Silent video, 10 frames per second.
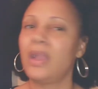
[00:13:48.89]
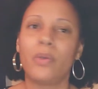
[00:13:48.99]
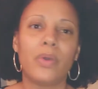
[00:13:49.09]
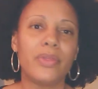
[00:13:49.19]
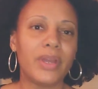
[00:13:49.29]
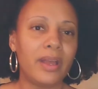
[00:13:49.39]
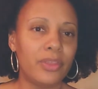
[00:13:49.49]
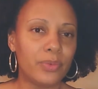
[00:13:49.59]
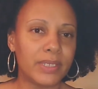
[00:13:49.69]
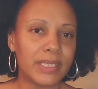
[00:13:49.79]
Well, the other
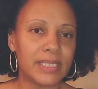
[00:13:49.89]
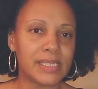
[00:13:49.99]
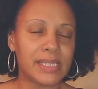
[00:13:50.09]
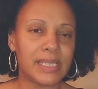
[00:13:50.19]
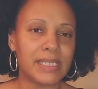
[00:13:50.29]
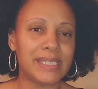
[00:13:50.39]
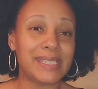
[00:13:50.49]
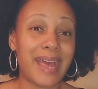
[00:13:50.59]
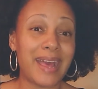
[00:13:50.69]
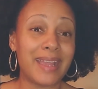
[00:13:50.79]
one is the
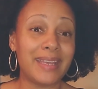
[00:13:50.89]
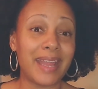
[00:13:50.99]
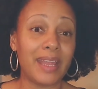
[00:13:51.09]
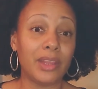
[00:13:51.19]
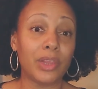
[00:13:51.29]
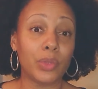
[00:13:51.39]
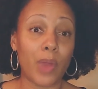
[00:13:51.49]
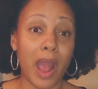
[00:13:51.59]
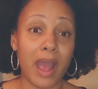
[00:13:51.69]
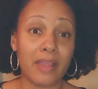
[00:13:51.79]
Sign and
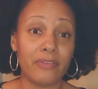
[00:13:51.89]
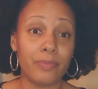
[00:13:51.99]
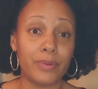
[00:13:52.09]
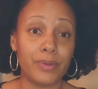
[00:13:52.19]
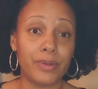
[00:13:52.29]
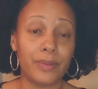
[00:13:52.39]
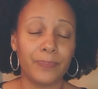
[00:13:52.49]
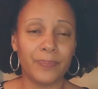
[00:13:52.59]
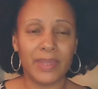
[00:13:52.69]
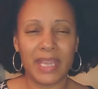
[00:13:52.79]
Thrive book.
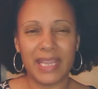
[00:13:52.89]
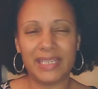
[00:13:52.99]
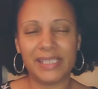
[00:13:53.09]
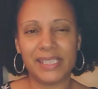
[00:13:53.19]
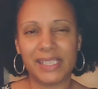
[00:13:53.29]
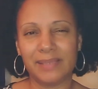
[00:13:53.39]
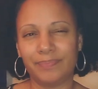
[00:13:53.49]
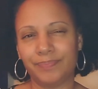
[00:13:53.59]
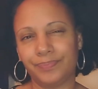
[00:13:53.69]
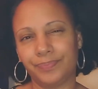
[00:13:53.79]
It's
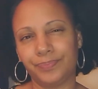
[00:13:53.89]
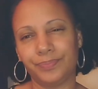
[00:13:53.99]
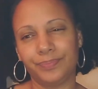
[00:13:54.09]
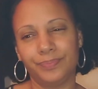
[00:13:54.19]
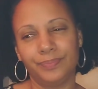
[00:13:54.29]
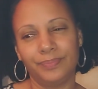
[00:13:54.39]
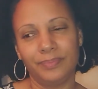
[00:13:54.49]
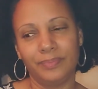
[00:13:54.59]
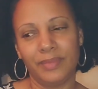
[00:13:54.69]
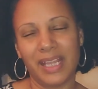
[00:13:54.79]

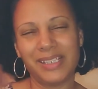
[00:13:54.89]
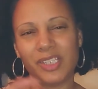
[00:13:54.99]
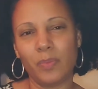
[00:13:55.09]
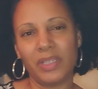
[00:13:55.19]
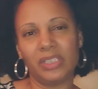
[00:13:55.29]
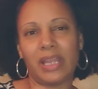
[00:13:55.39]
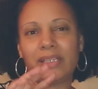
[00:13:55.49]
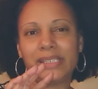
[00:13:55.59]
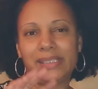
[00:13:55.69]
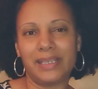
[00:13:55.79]
not so much like a
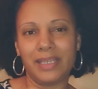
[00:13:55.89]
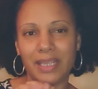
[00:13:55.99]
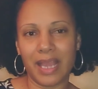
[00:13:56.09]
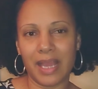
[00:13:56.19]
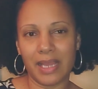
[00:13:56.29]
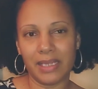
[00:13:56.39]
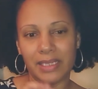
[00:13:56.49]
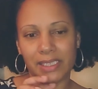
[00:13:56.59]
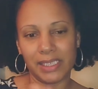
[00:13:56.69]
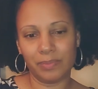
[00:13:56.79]
study guide.
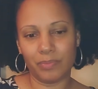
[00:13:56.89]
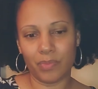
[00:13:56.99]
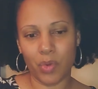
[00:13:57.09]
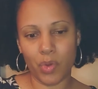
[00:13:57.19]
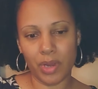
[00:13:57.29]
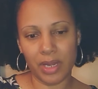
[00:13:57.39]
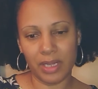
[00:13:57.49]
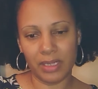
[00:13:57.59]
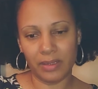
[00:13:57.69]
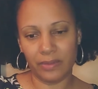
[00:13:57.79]
It's more
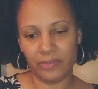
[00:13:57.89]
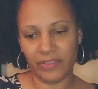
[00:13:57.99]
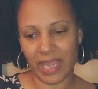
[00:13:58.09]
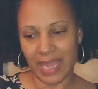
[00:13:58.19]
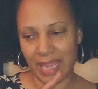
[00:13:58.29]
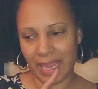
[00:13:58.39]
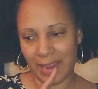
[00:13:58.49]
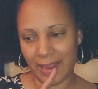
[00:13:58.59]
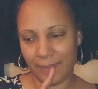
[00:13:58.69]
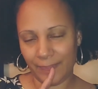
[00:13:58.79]
of a...